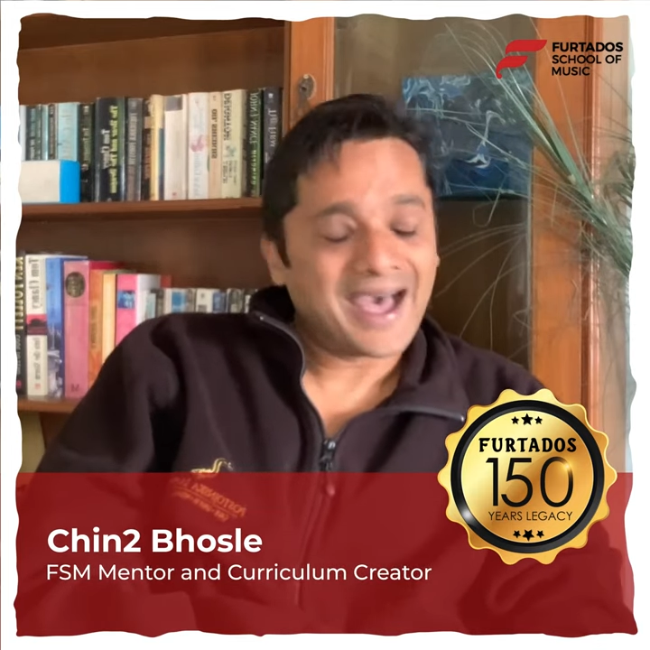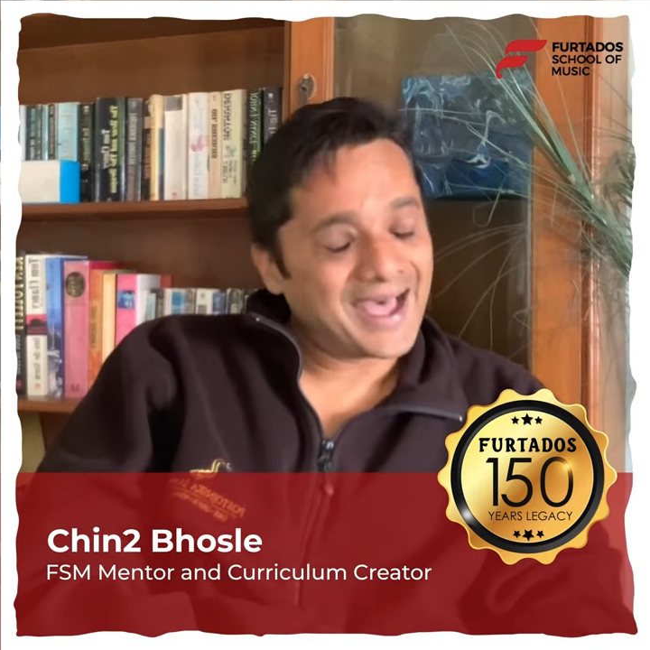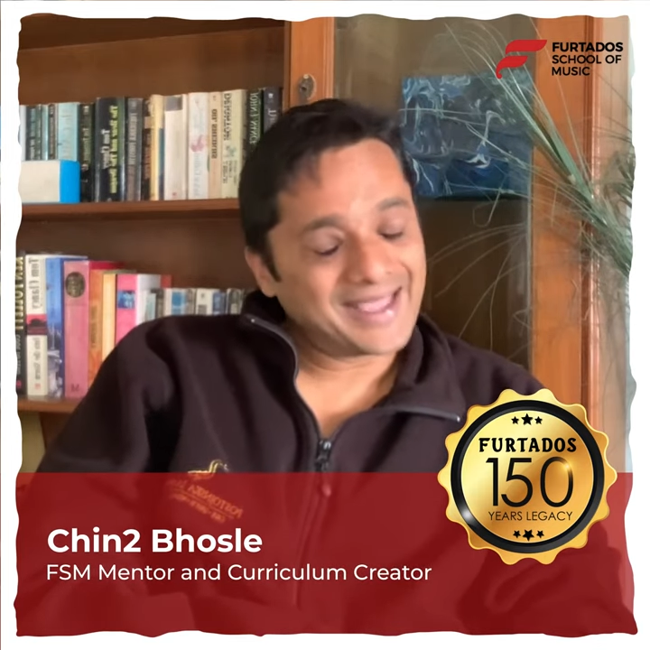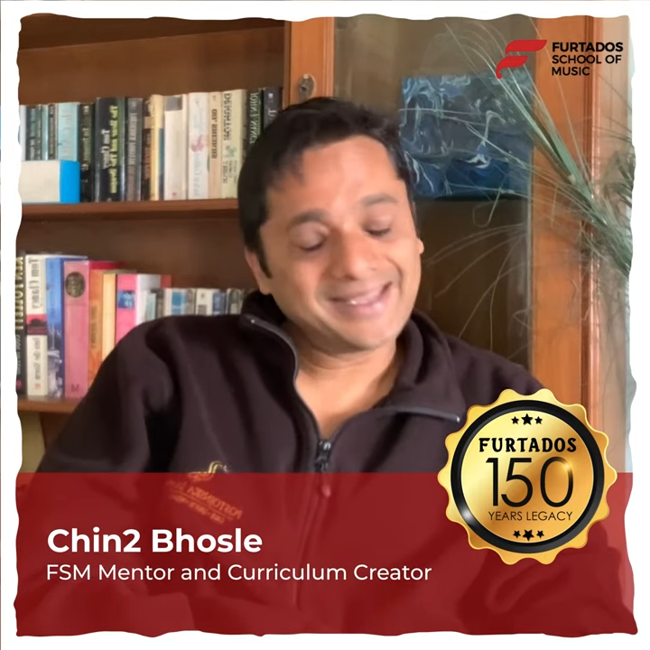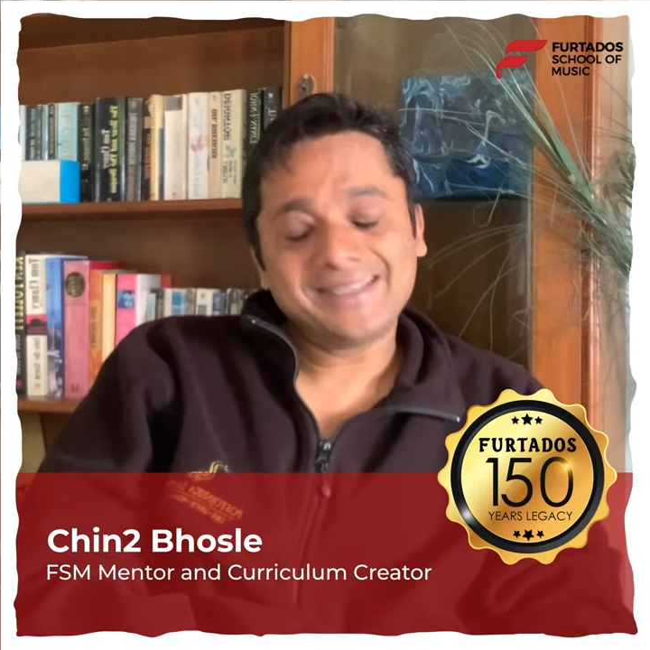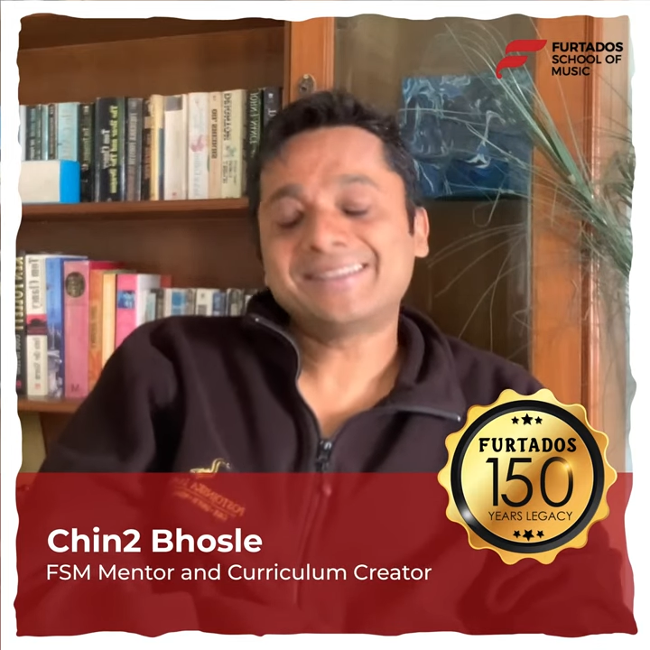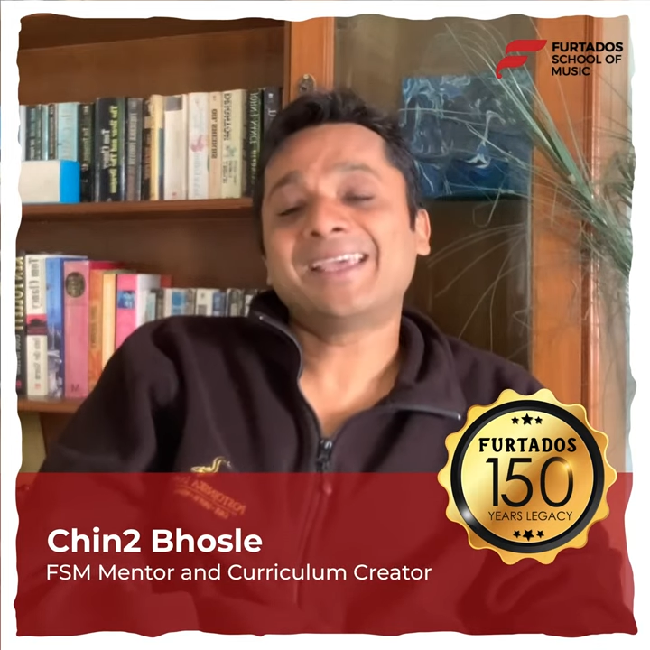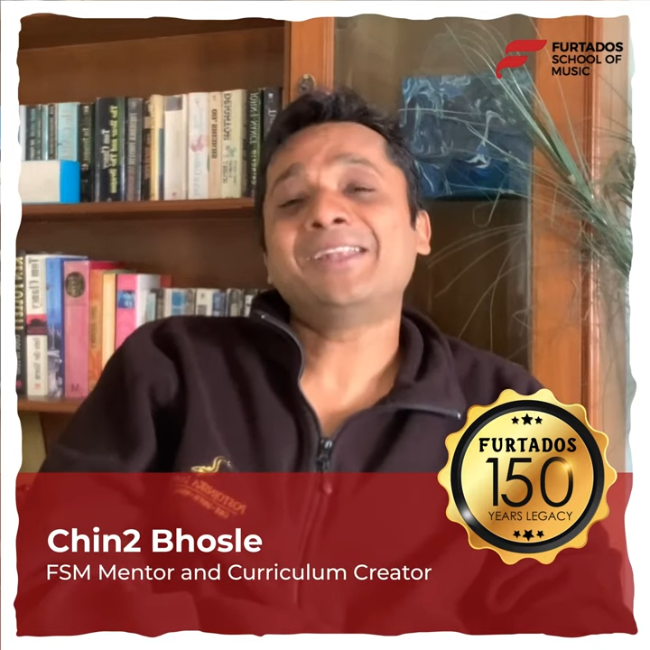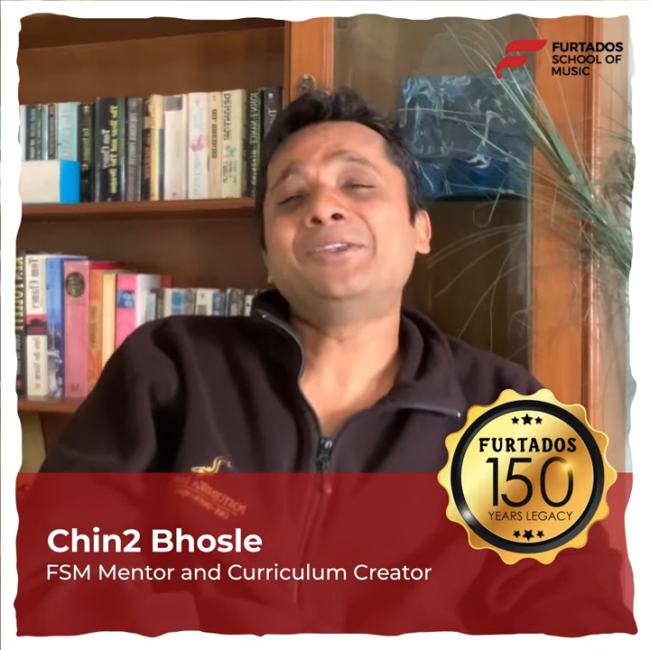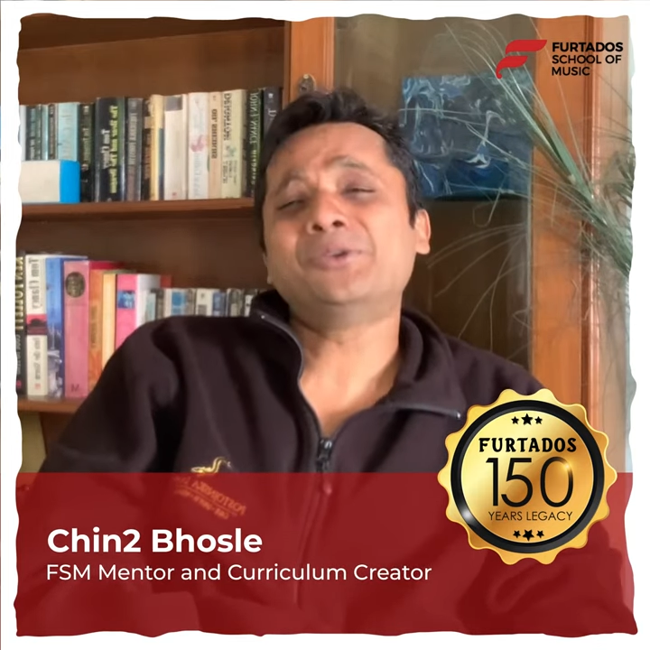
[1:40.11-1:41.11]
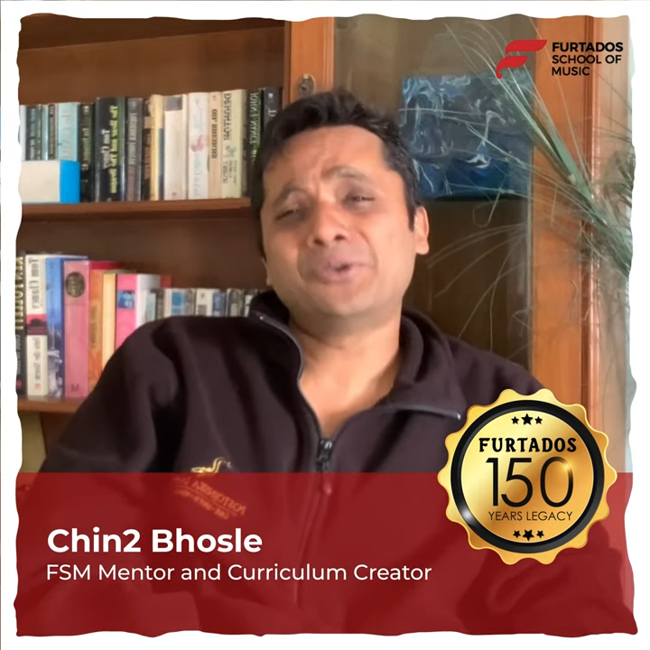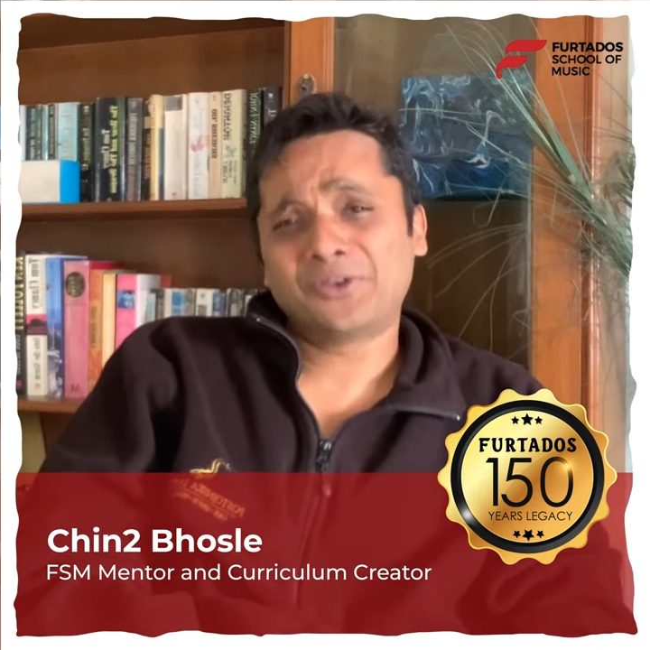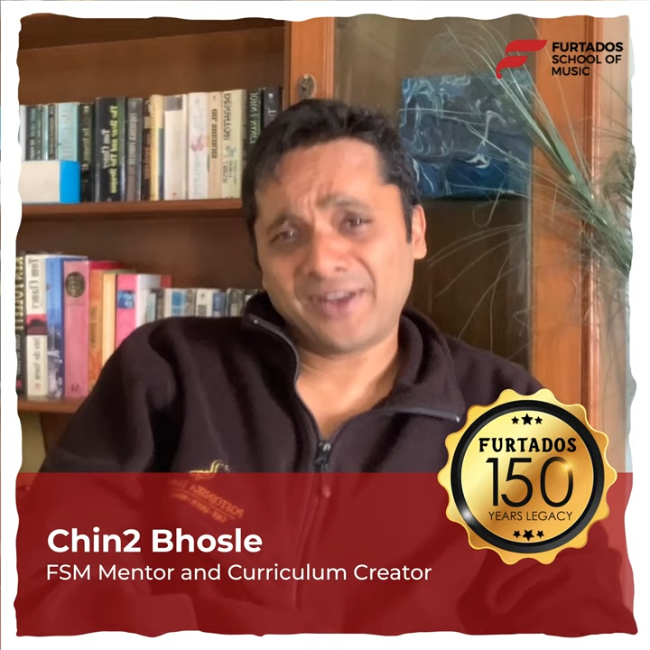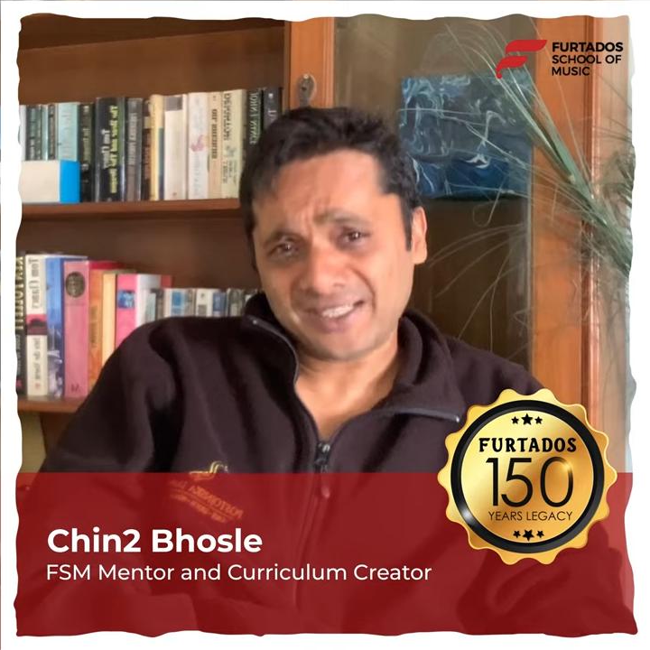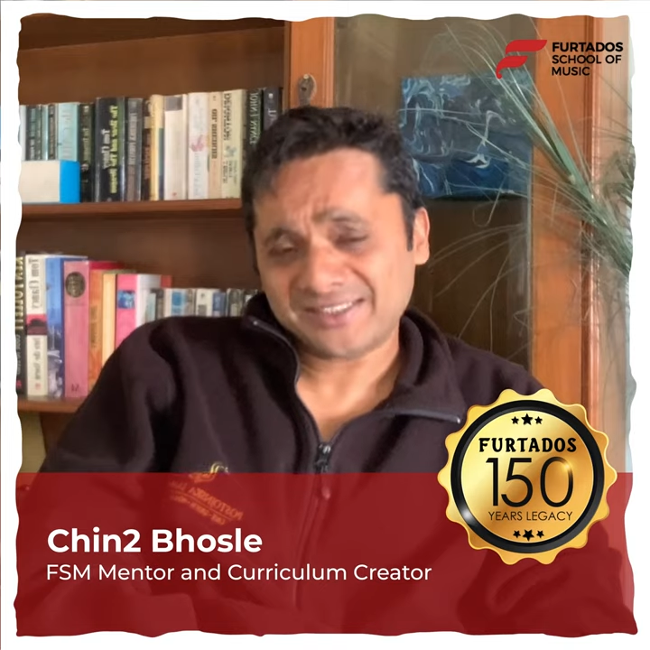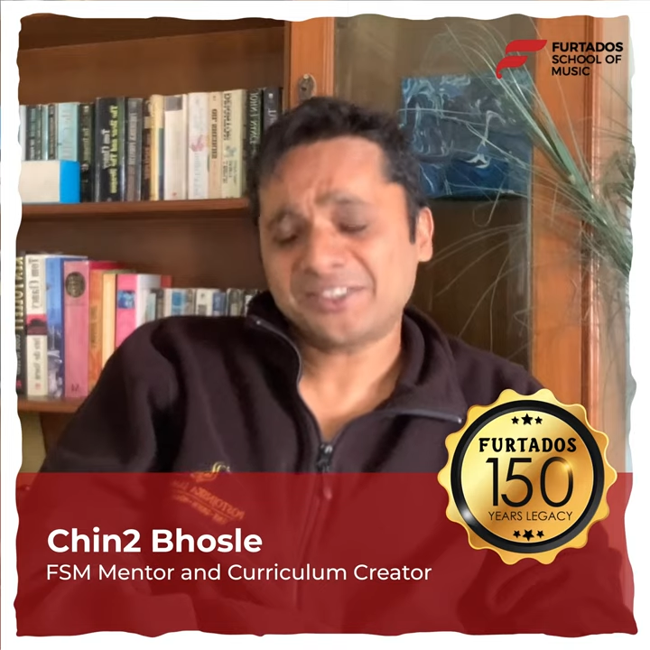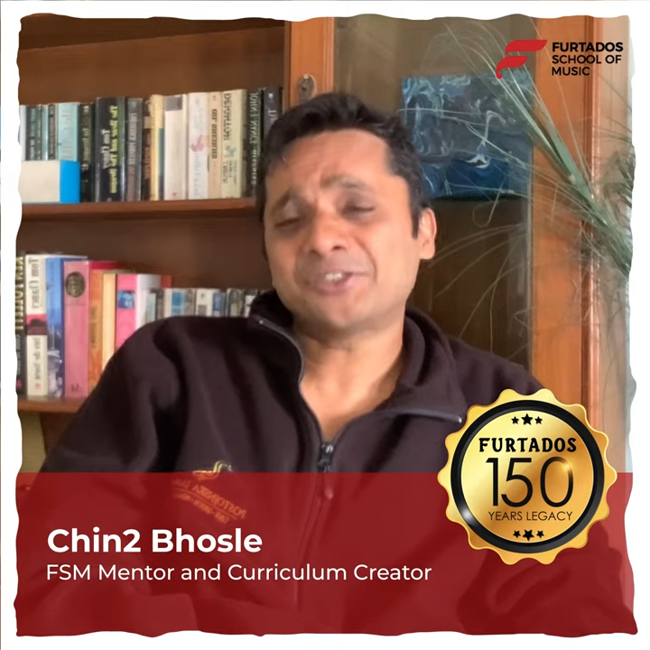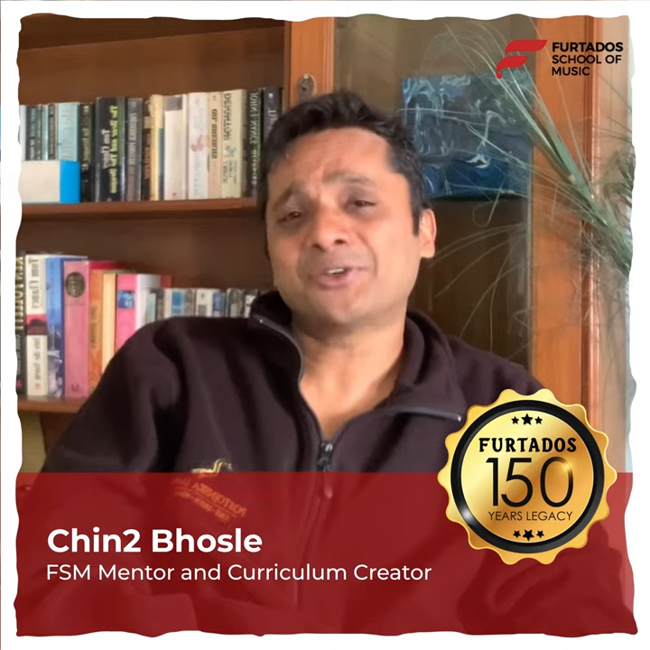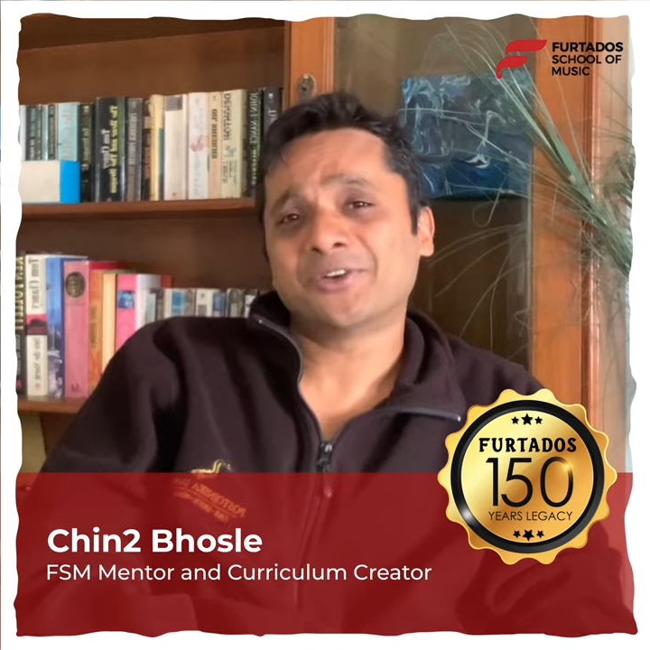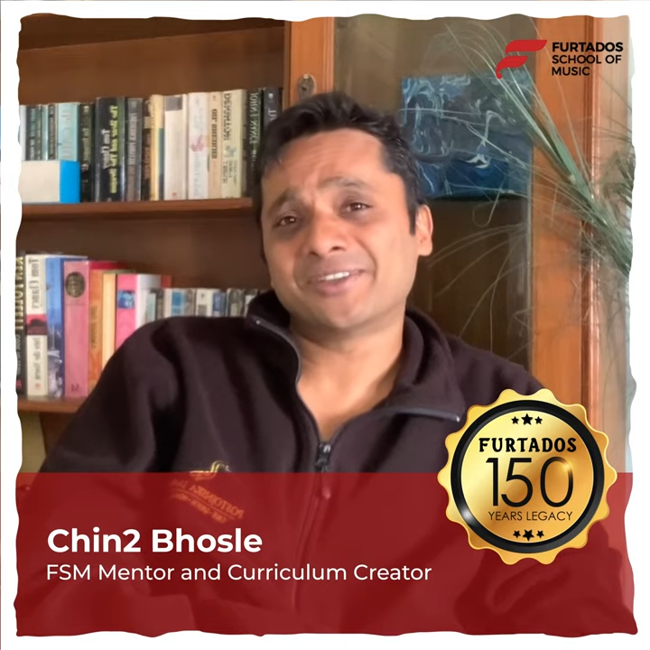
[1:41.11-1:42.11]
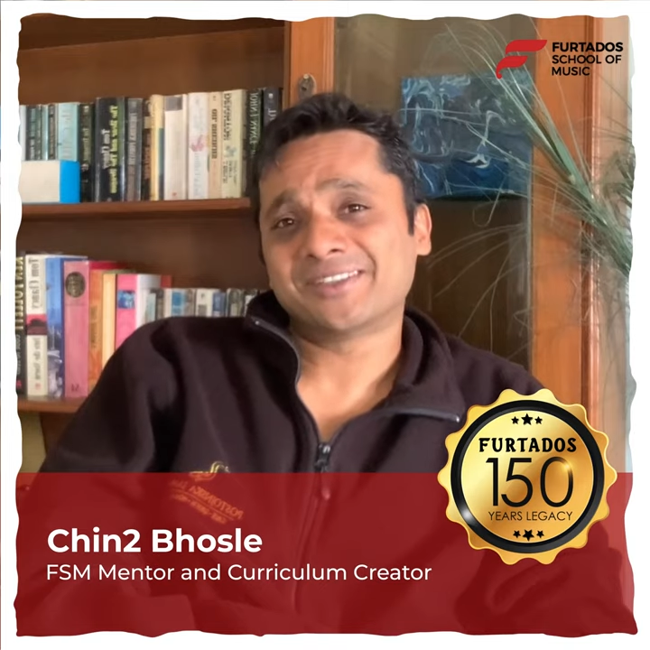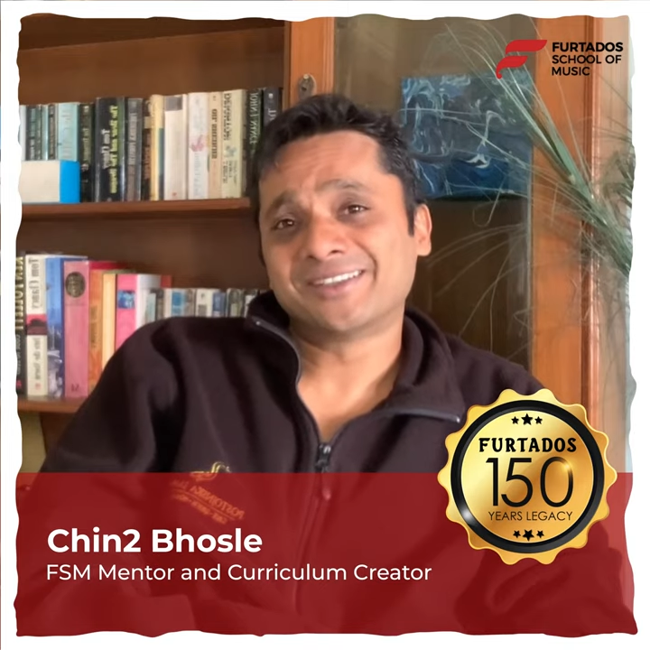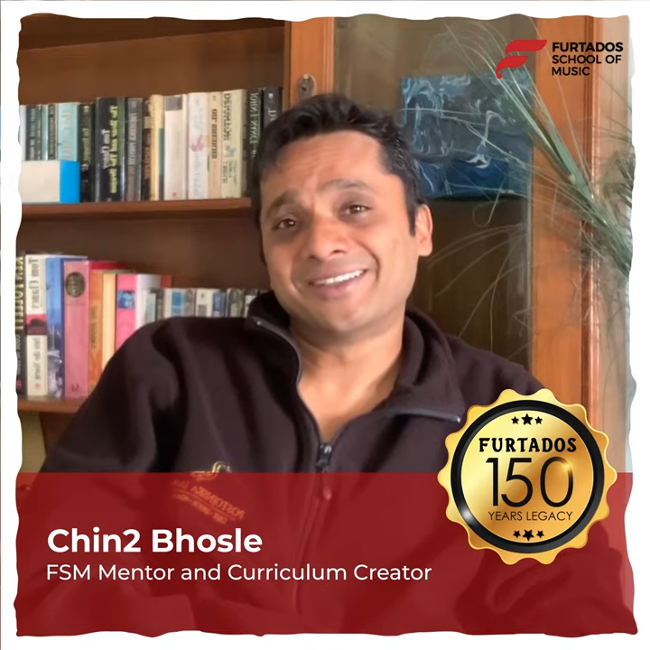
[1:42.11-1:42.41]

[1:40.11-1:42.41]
I can tell you, rest assured,